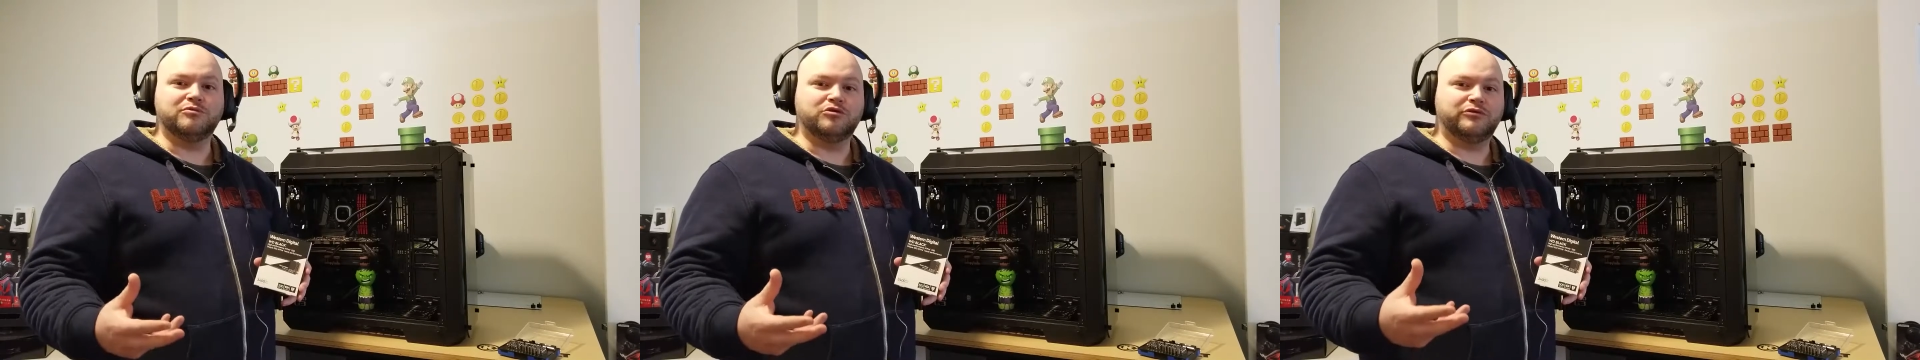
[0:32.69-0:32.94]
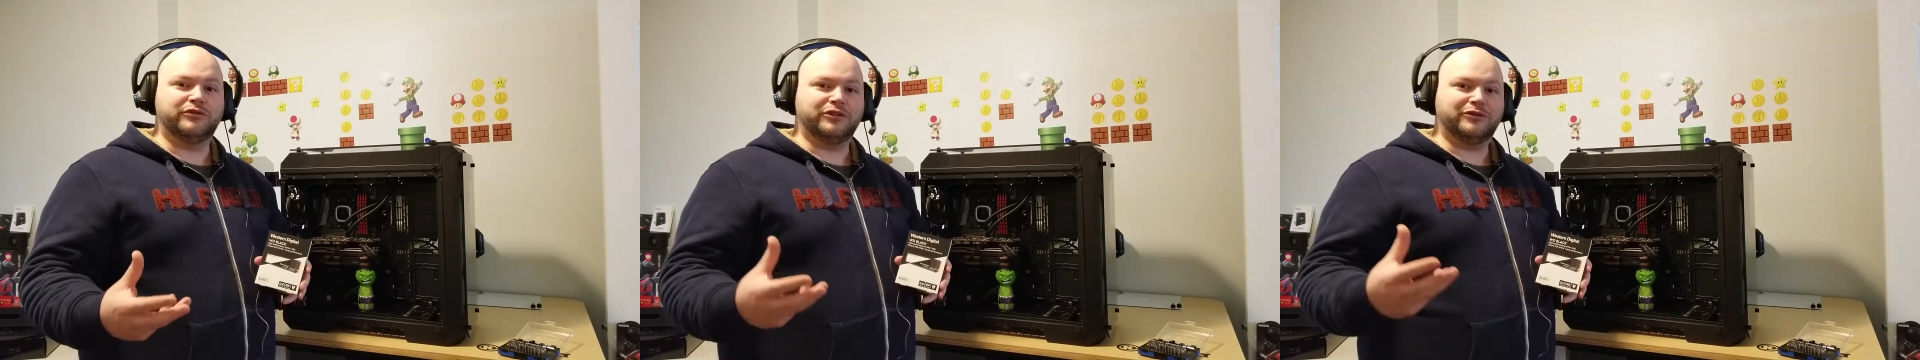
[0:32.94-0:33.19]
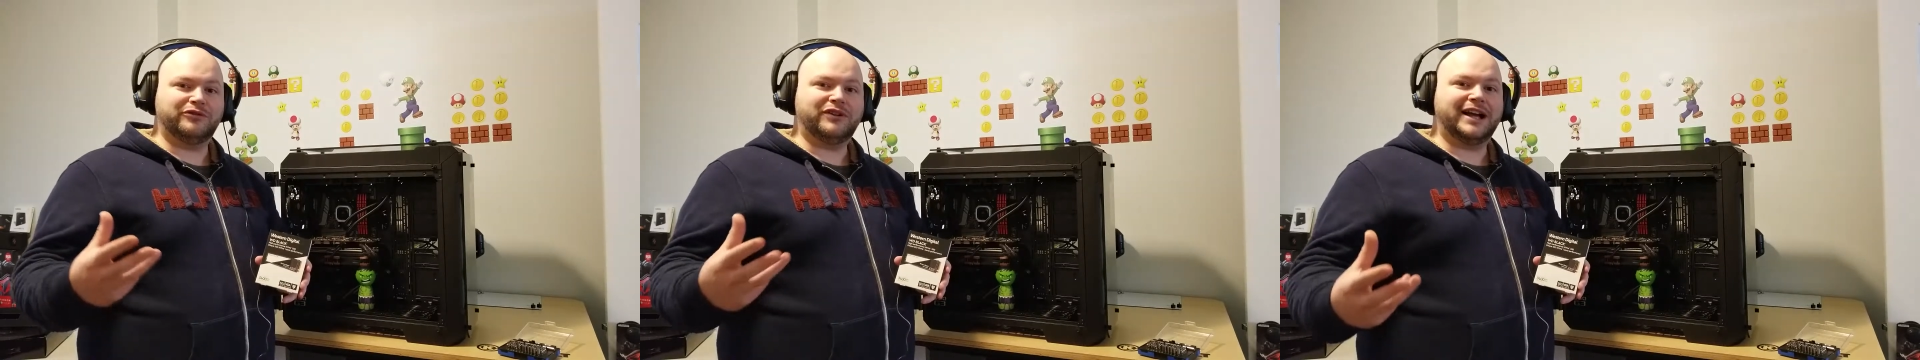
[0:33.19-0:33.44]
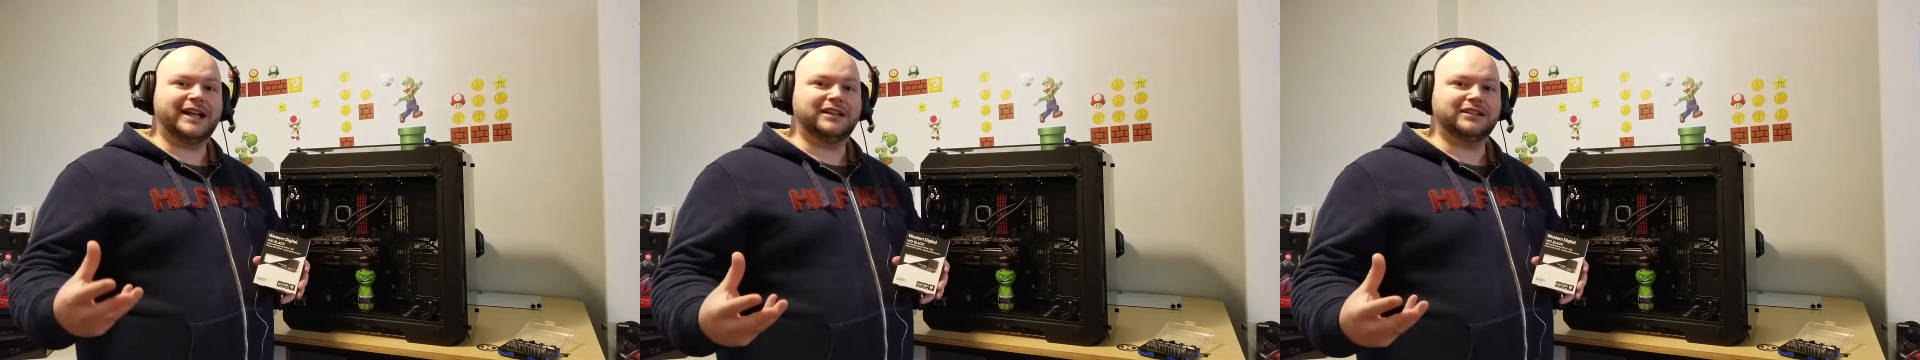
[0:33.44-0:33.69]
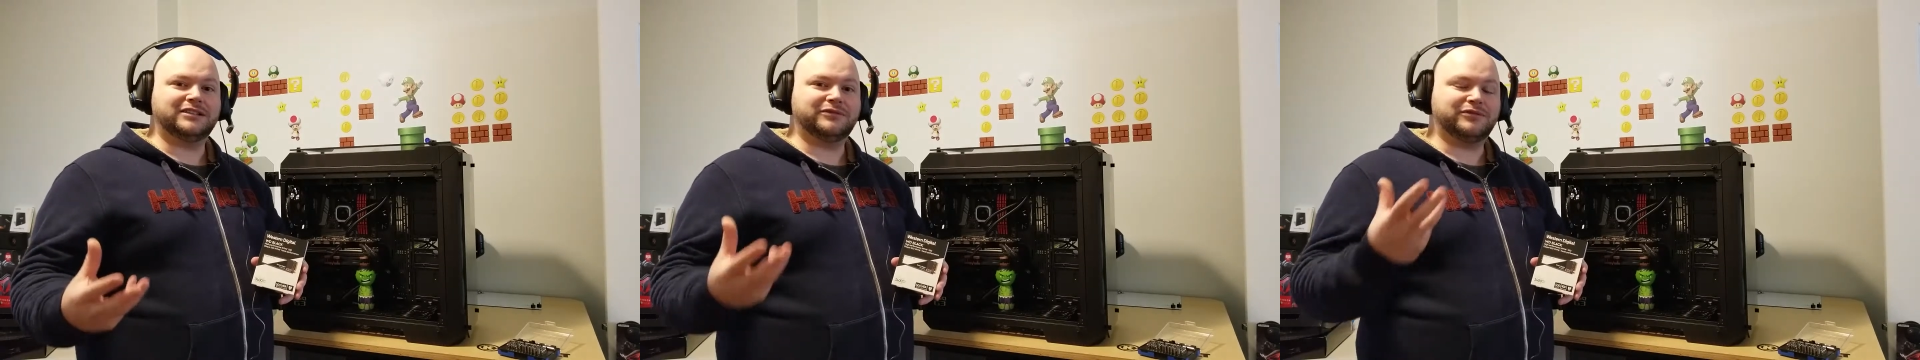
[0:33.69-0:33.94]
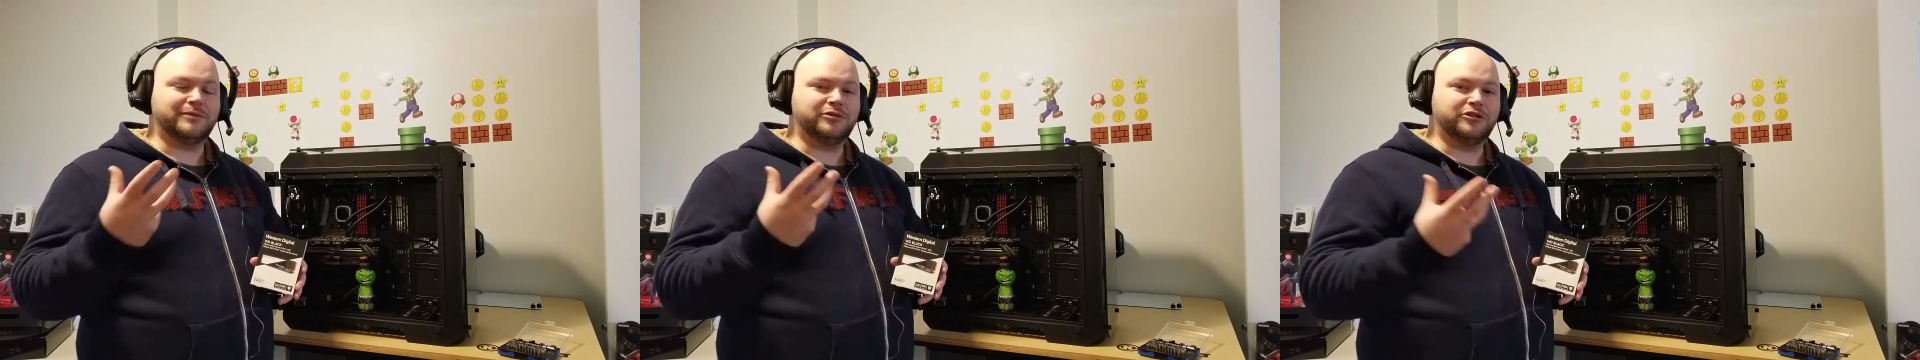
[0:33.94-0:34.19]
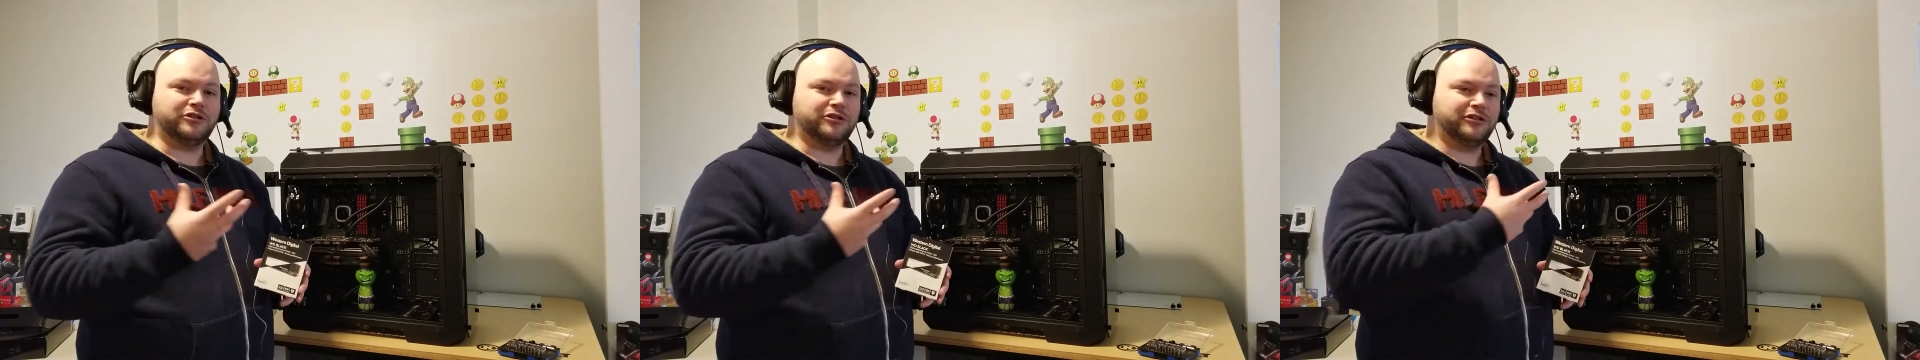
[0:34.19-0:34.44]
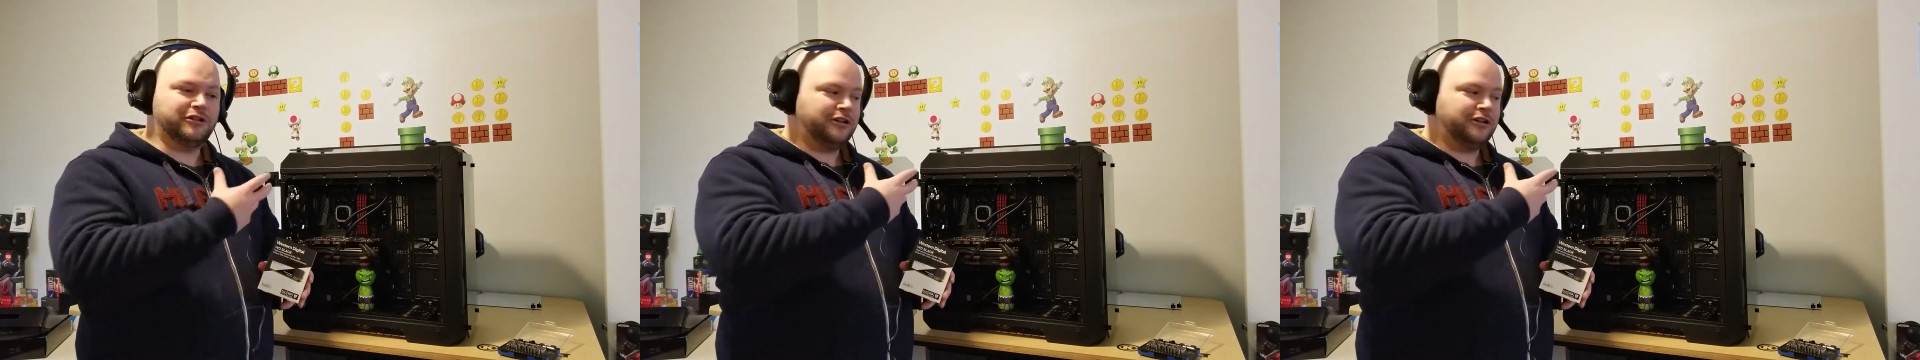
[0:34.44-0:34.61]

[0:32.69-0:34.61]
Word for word: move your files from your